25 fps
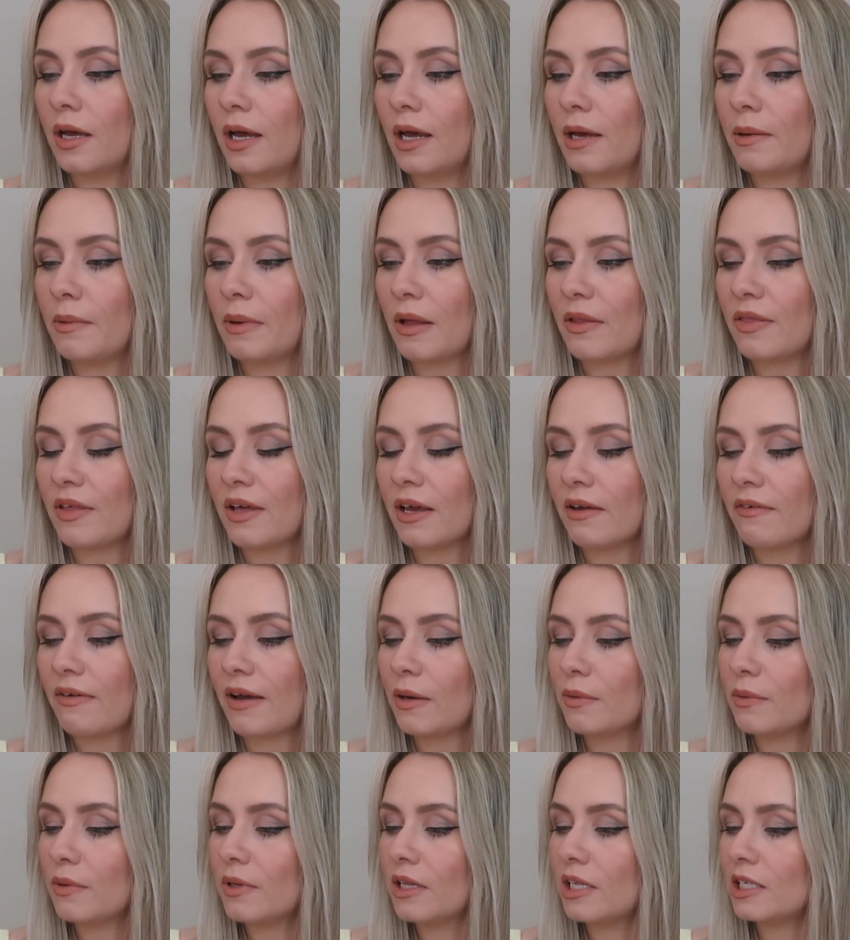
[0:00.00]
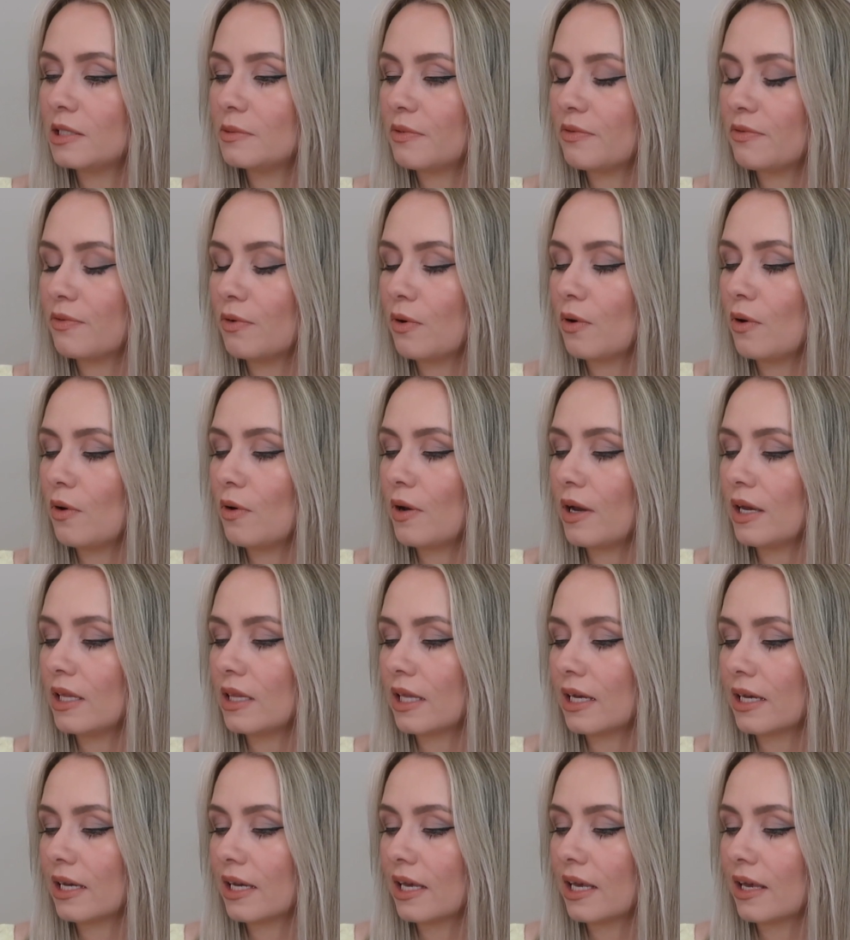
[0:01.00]
I think I've had one of these before
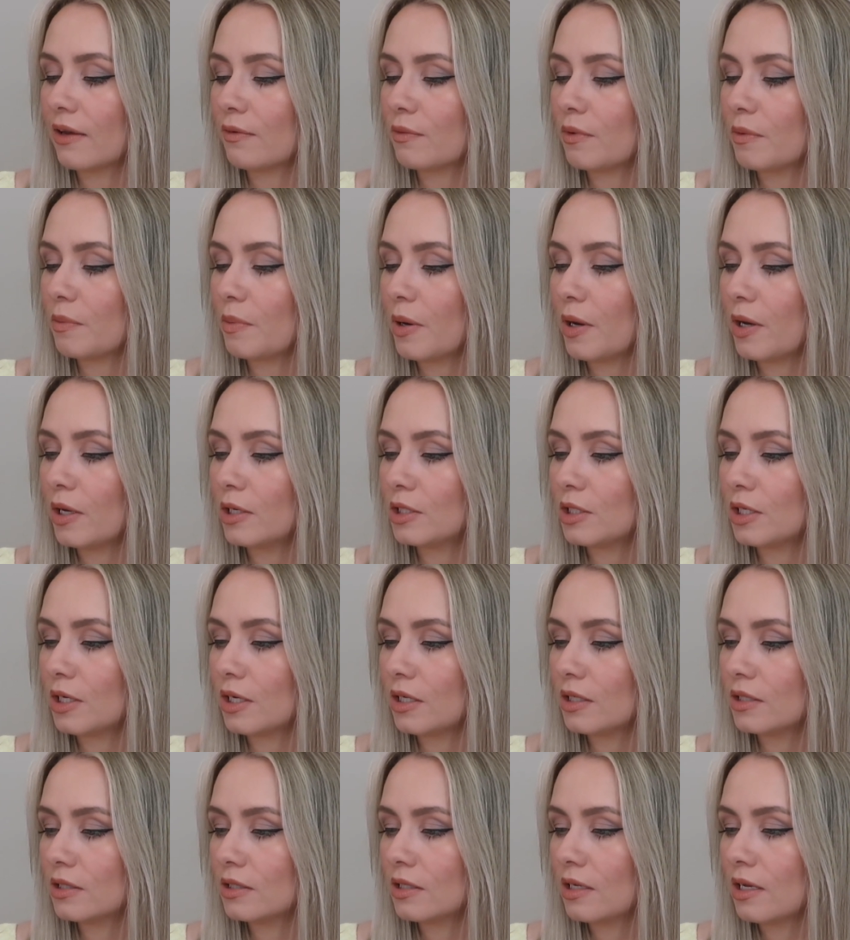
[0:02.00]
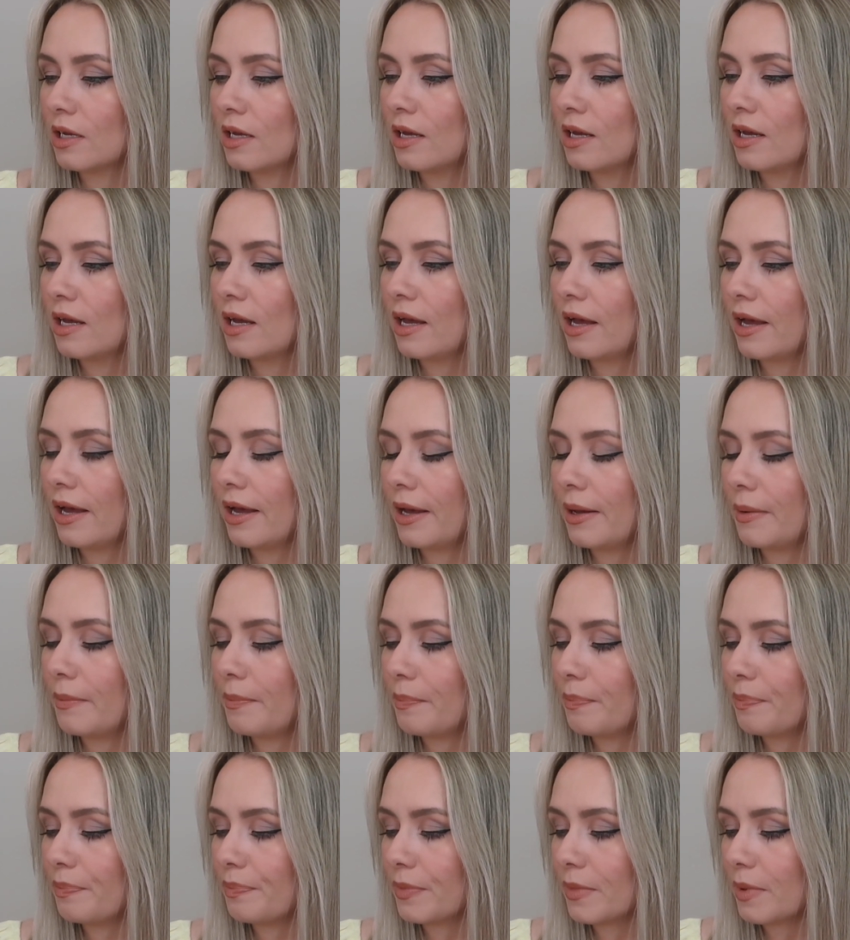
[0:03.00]
in like a gift with purchase,
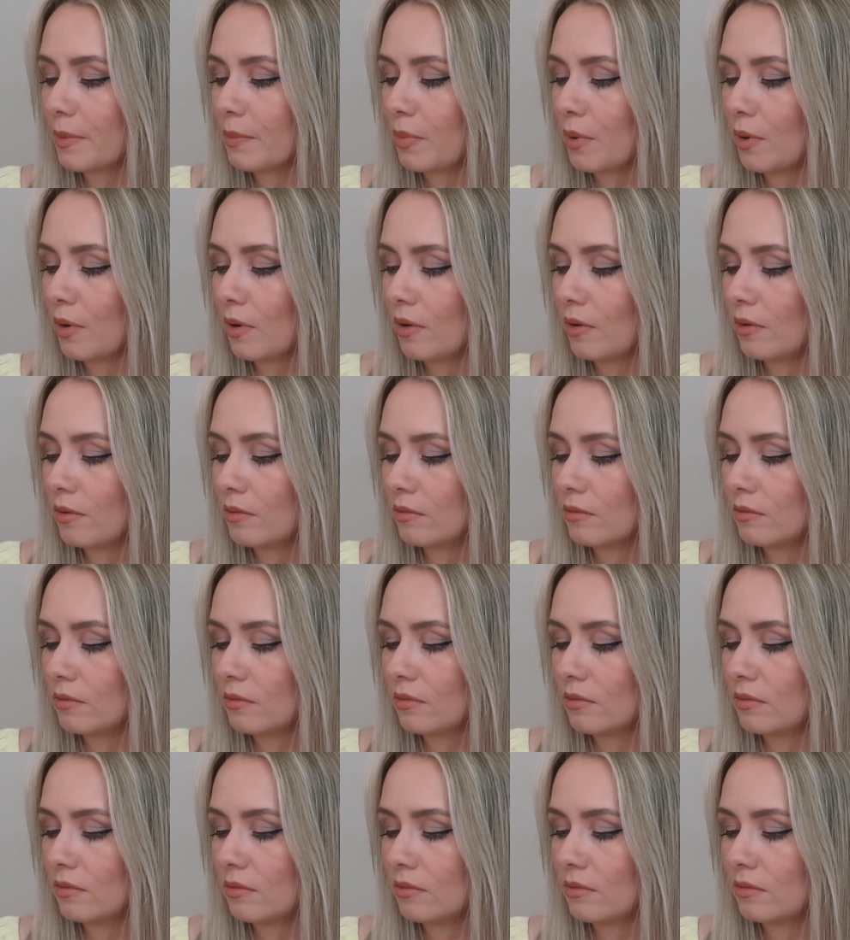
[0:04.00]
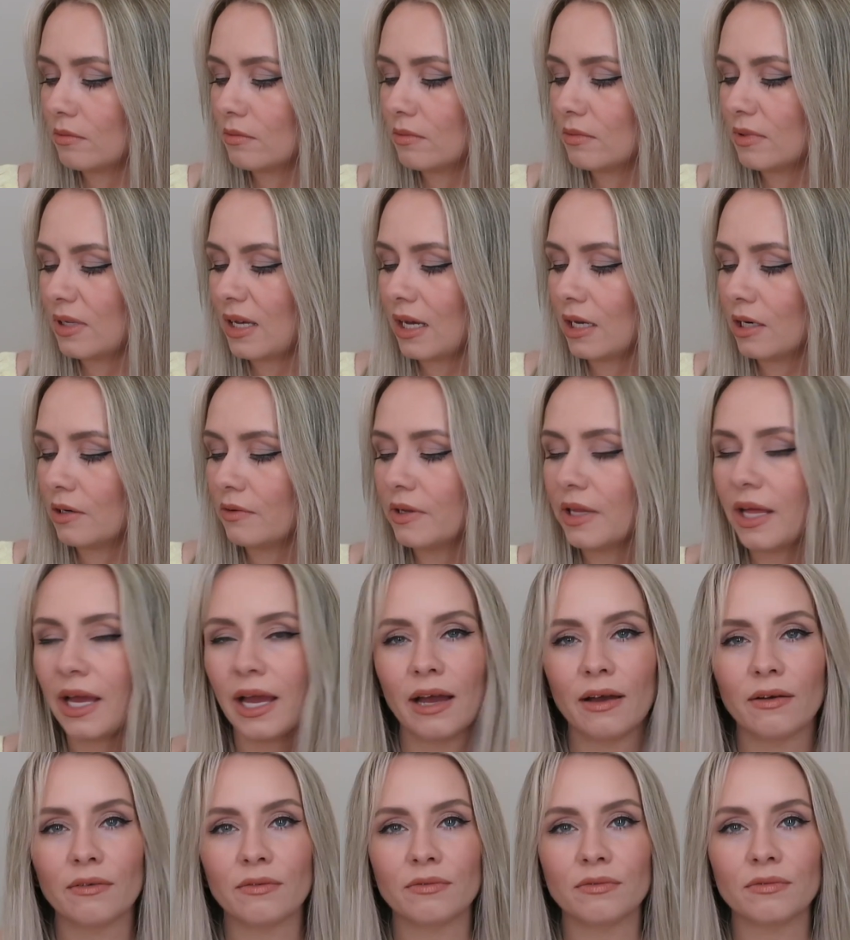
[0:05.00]
but yeah, I don't really
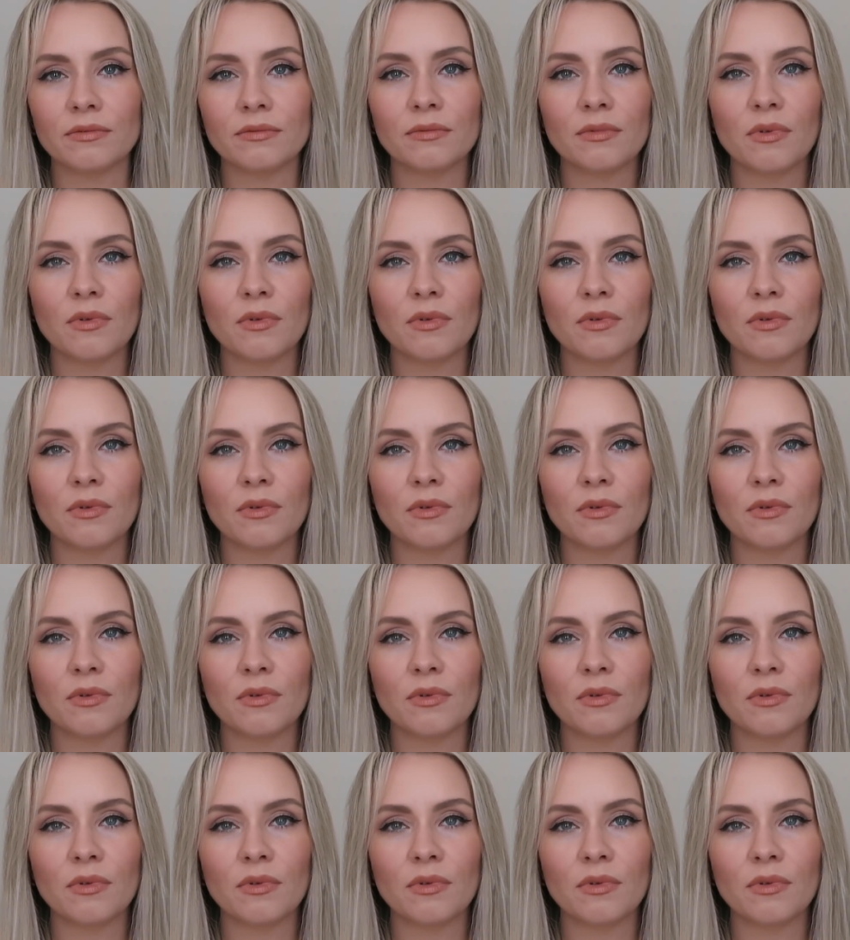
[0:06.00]
have